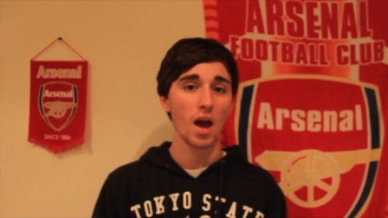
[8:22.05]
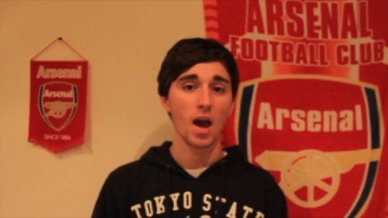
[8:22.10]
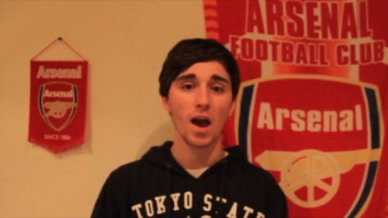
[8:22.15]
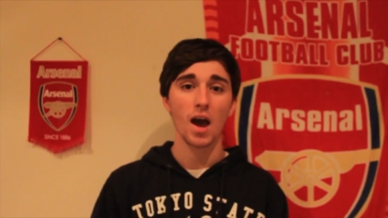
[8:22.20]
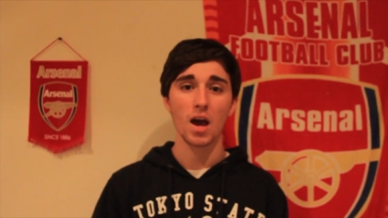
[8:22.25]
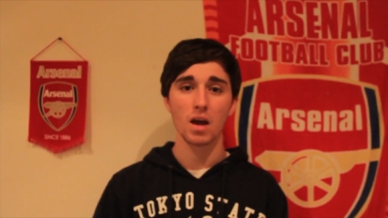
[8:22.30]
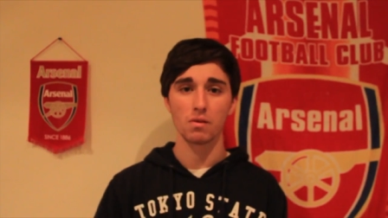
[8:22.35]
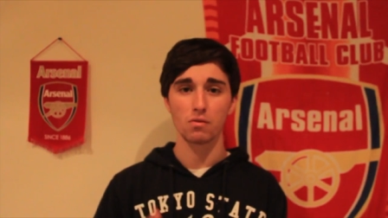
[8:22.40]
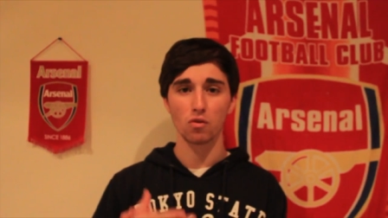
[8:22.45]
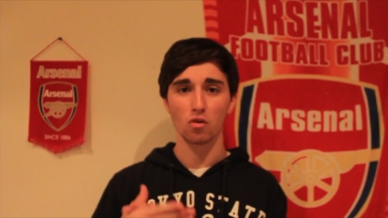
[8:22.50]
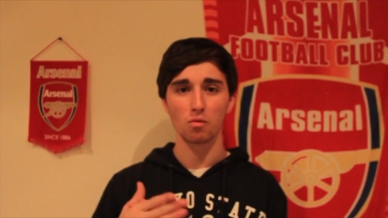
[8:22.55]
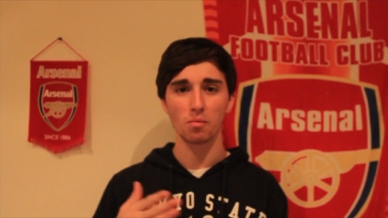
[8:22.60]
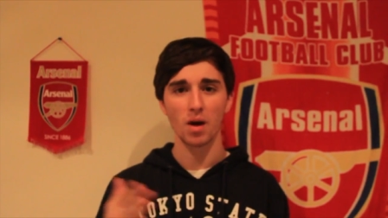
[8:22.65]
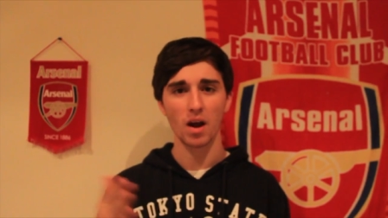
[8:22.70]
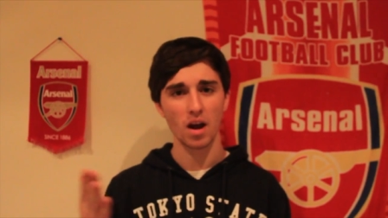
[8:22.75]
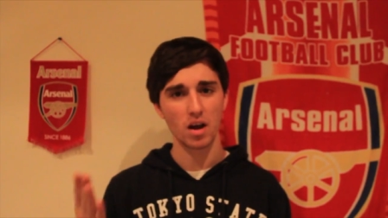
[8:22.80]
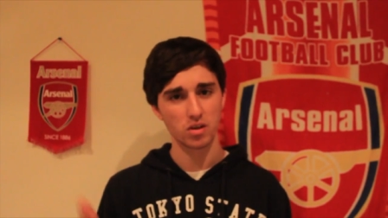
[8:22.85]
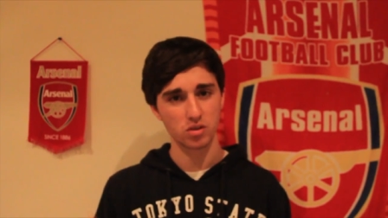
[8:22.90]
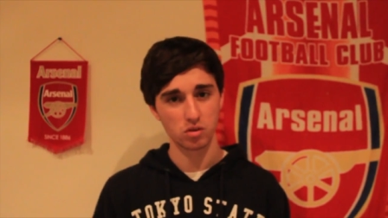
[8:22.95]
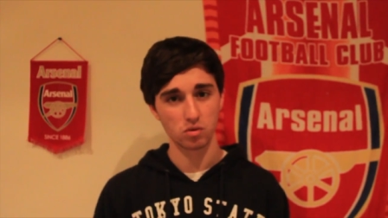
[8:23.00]
and for all my
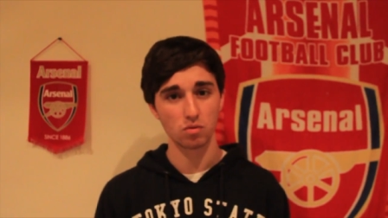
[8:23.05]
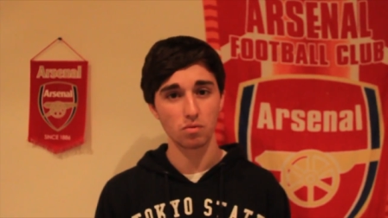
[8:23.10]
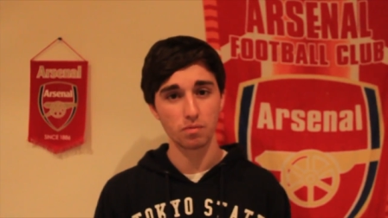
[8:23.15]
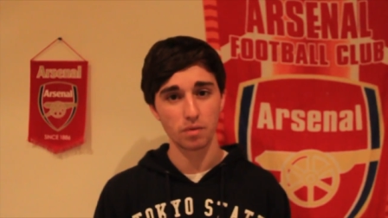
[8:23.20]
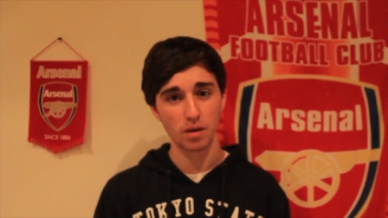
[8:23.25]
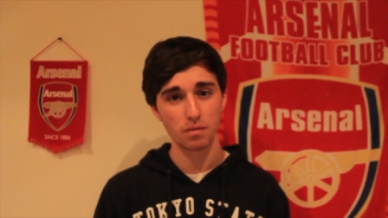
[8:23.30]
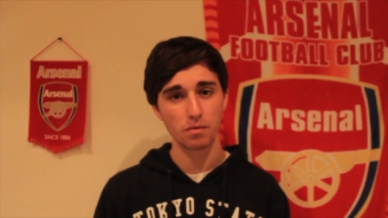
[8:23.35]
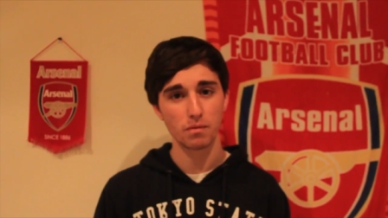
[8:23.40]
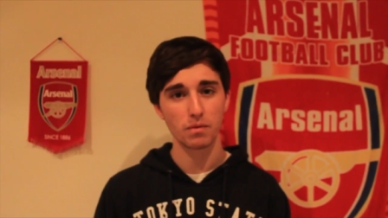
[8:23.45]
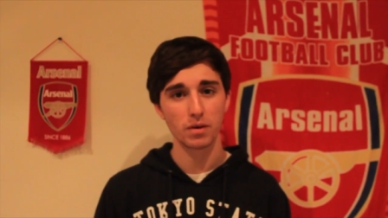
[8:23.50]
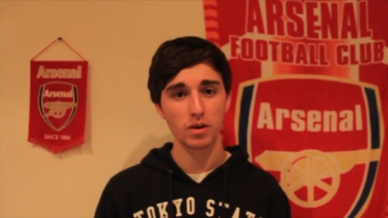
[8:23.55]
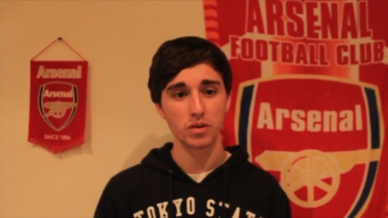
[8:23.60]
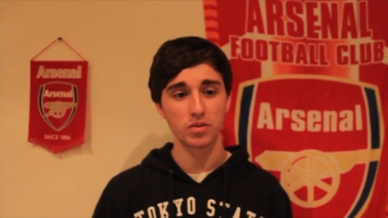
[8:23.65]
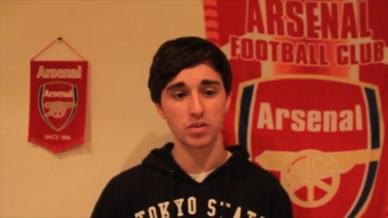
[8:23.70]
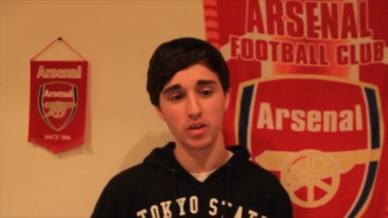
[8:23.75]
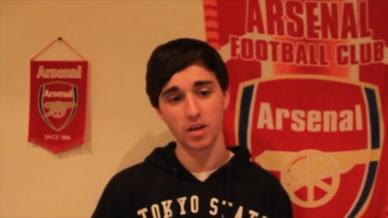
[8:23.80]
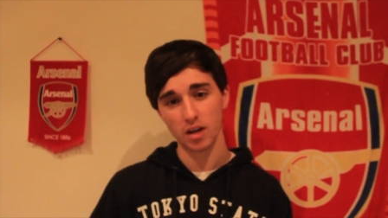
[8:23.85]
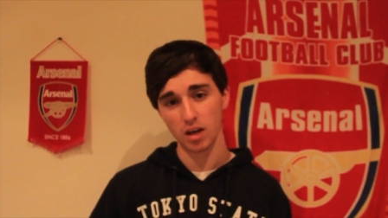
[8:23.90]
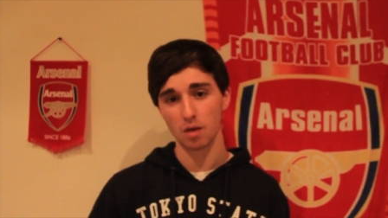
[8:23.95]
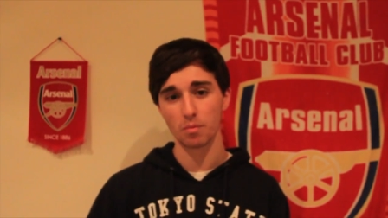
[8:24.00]
Arsenal FIFA videos
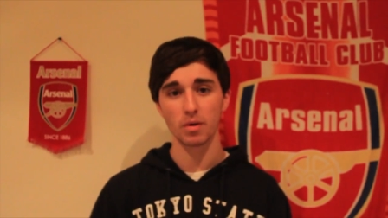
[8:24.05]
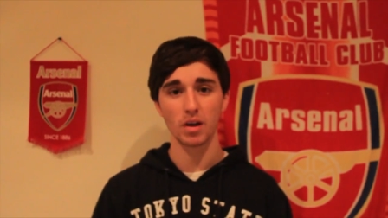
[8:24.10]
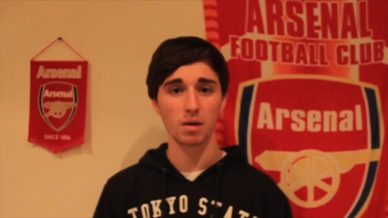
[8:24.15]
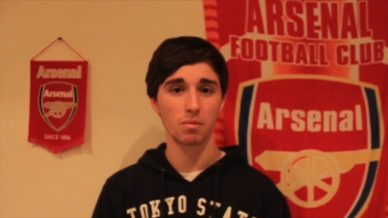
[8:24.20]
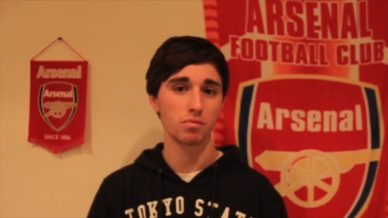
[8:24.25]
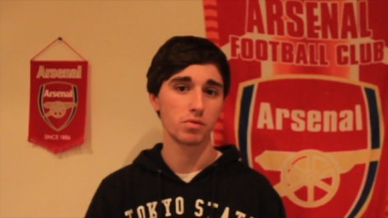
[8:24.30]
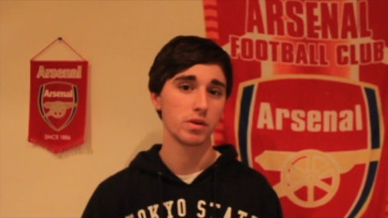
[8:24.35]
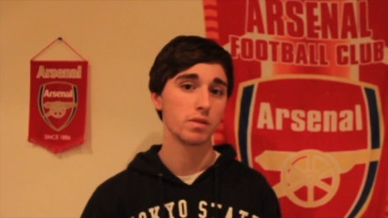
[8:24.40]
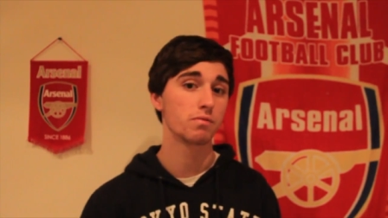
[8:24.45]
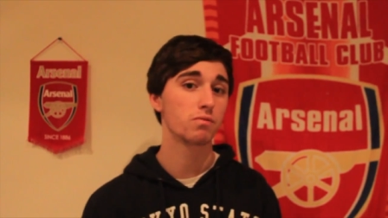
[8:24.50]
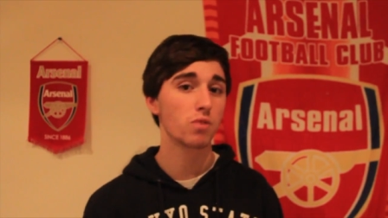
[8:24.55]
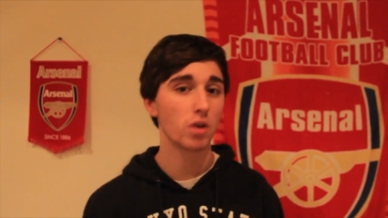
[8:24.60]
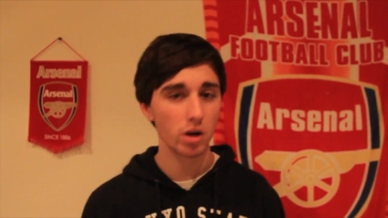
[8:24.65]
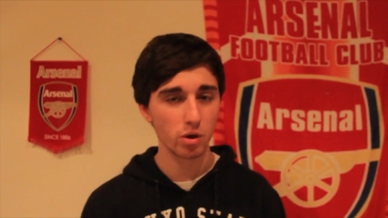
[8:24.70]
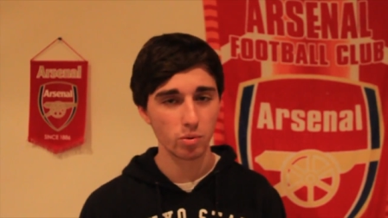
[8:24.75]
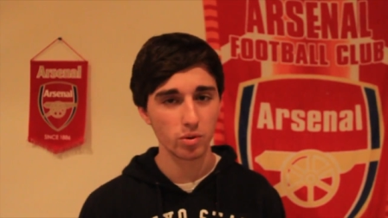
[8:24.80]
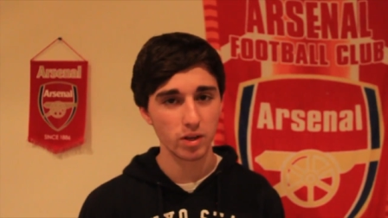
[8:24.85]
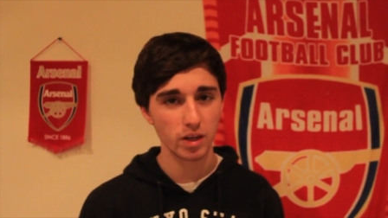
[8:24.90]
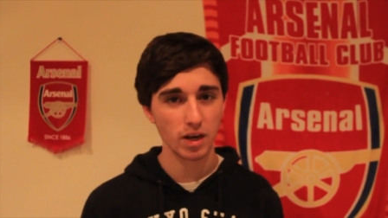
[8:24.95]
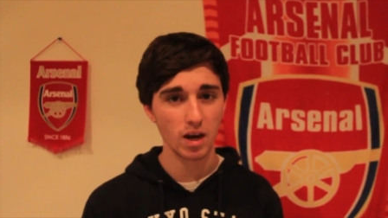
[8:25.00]
that are coming out pretty
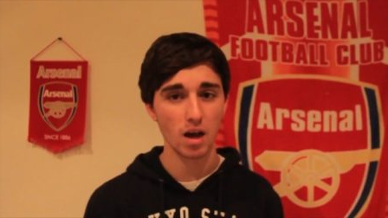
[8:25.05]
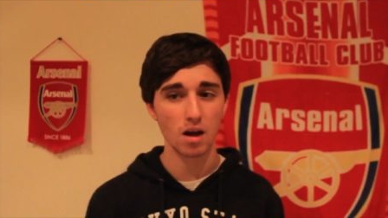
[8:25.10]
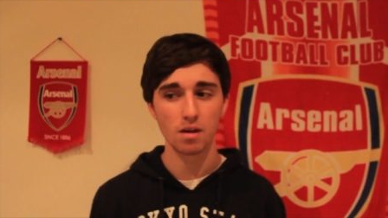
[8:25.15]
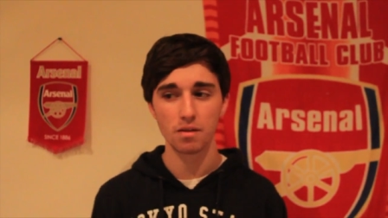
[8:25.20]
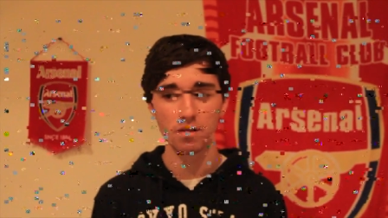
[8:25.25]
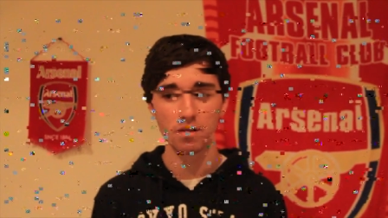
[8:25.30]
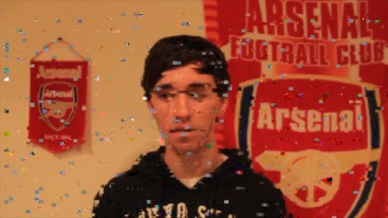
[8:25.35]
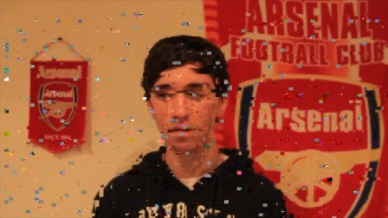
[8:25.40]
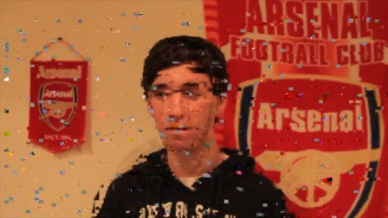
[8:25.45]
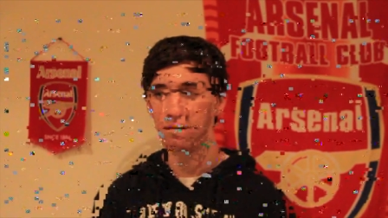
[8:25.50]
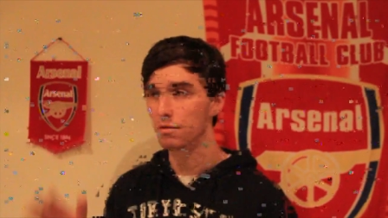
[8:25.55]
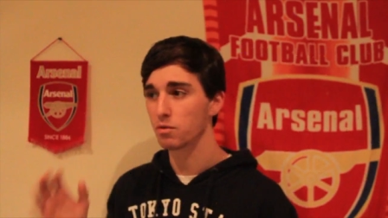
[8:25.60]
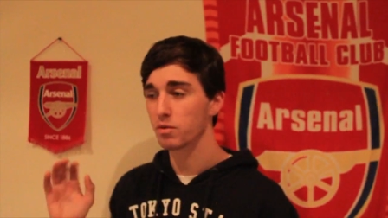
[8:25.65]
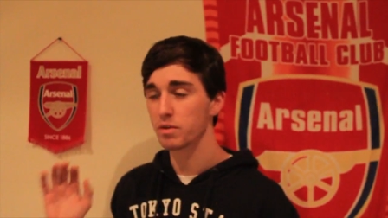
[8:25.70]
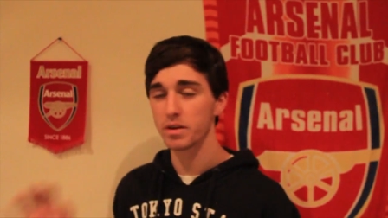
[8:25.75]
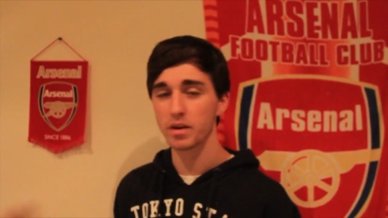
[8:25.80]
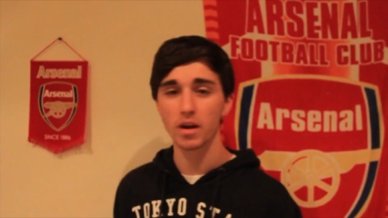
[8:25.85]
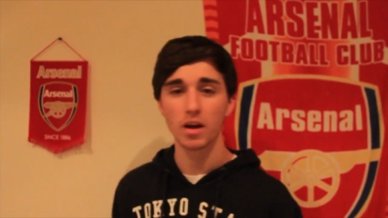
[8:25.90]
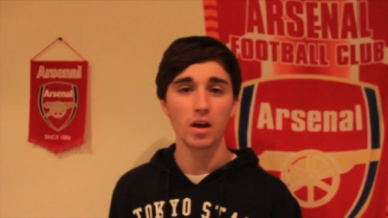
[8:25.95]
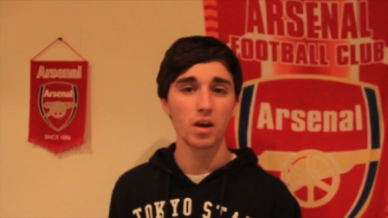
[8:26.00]
frequently now. I think I've
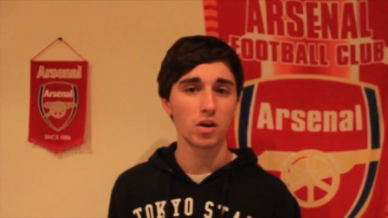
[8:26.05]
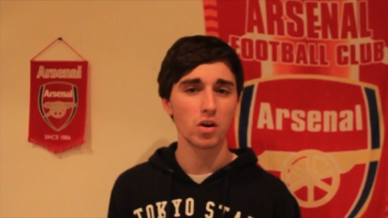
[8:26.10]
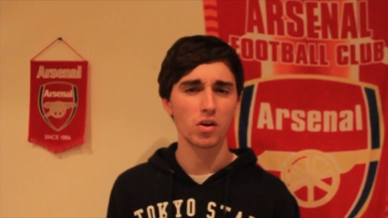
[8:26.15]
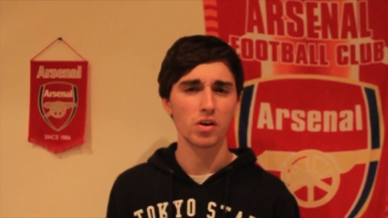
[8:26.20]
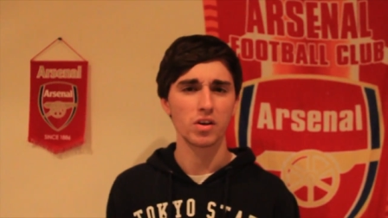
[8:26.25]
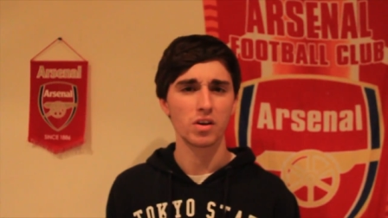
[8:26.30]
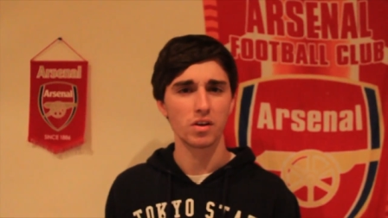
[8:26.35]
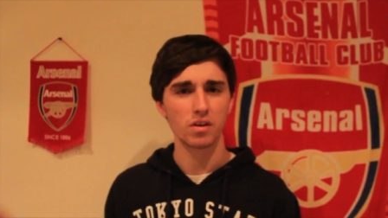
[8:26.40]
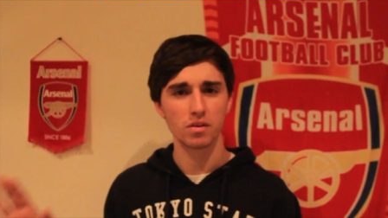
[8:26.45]
already got